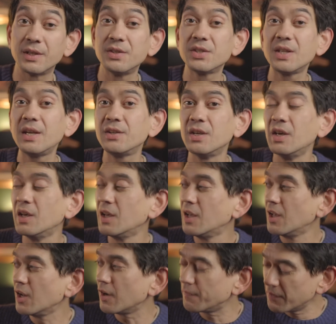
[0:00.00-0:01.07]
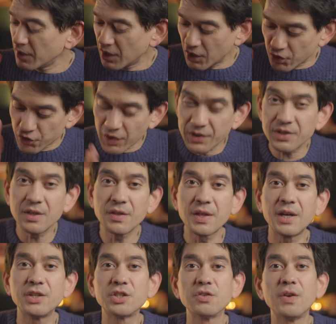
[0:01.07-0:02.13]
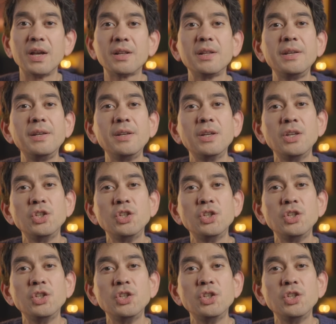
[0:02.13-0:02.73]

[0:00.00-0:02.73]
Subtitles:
Instead of addressing that directly,